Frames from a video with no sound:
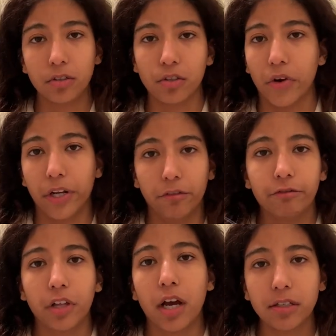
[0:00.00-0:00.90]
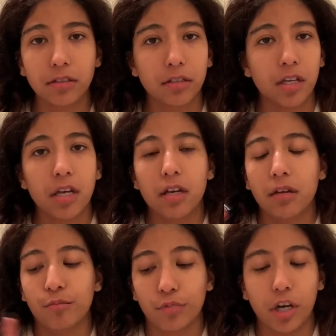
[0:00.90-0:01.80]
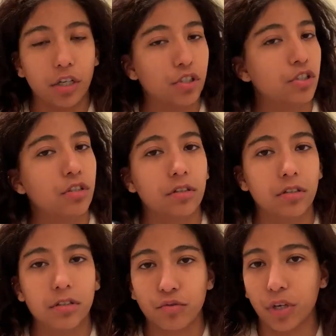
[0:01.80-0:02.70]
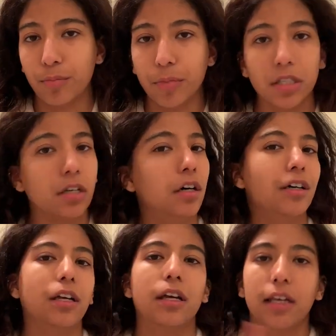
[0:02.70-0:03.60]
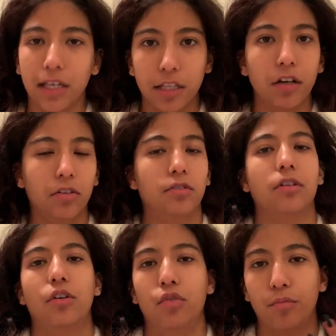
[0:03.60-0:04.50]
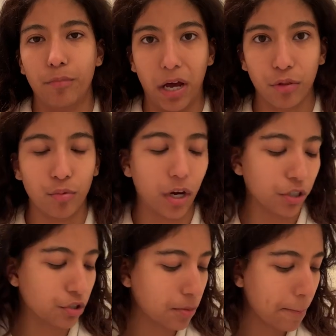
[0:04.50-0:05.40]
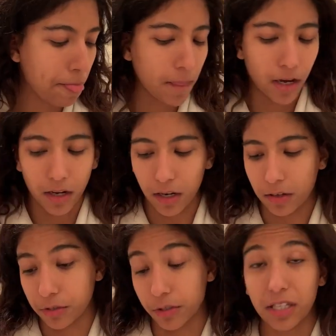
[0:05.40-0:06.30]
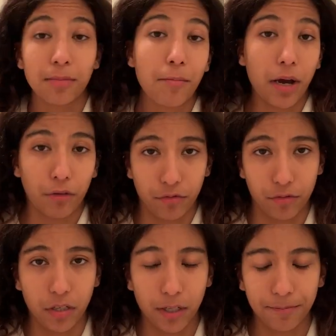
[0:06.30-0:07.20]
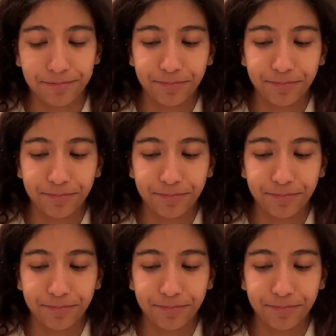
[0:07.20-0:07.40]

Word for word: So I'll floss, brush, scrape my tongue, and also mouthwash. Um, so that's my mouth routine.